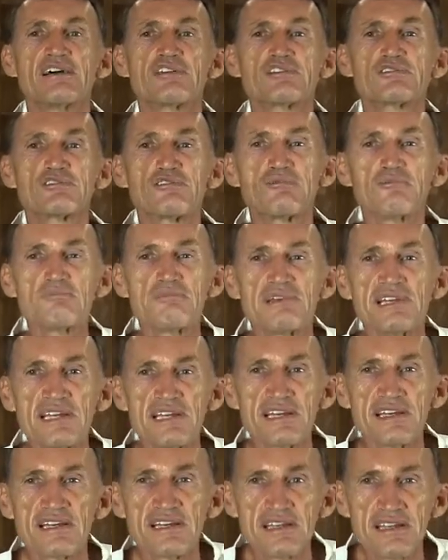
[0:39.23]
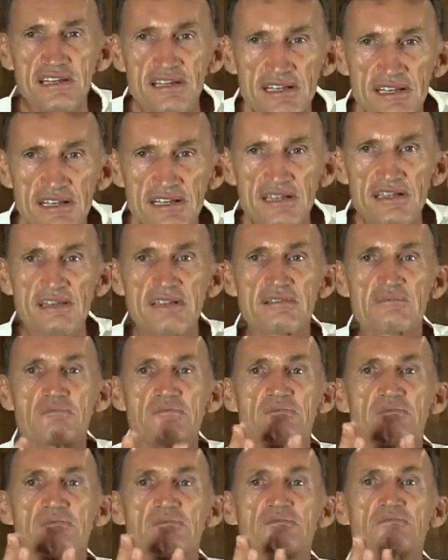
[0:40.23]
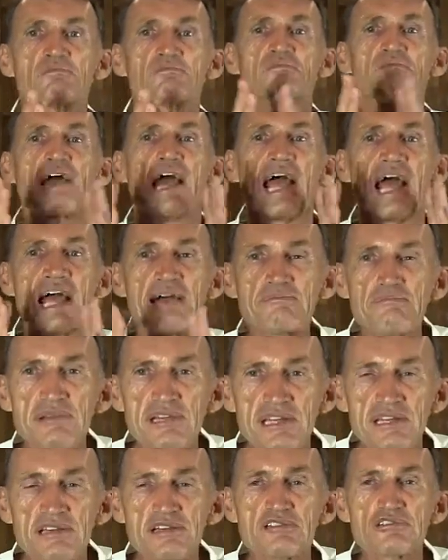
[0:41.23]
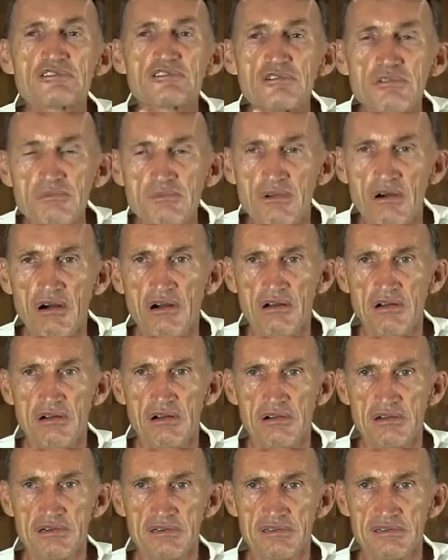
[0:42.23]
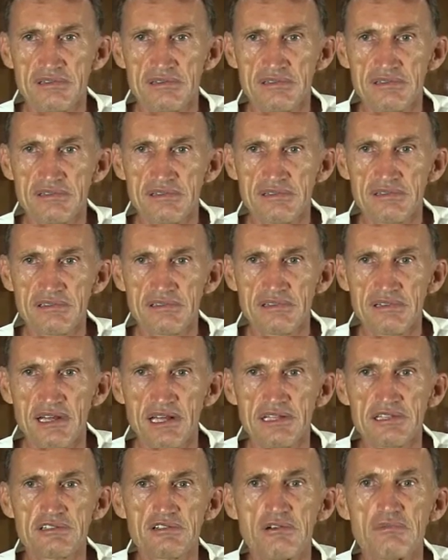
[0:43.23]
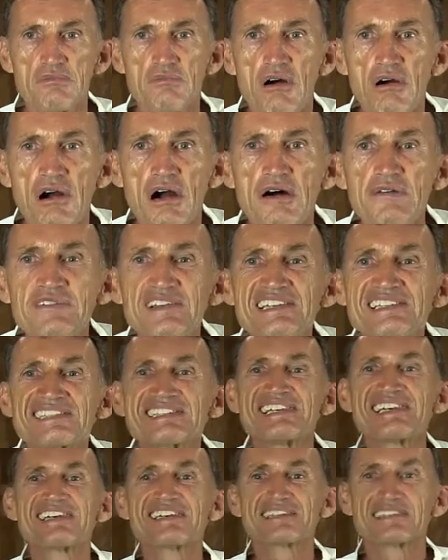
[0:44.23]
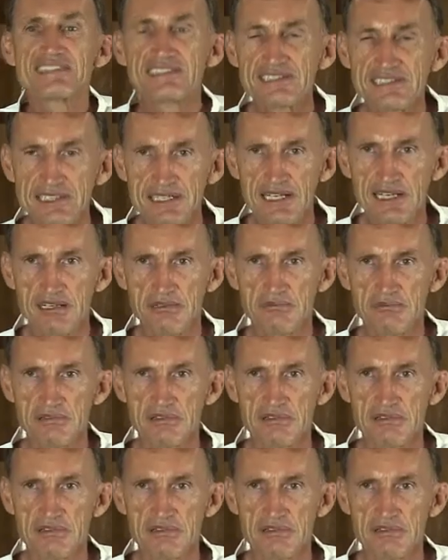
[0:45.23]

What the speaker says: to be happy tomorrow. And tomorrow we think the same.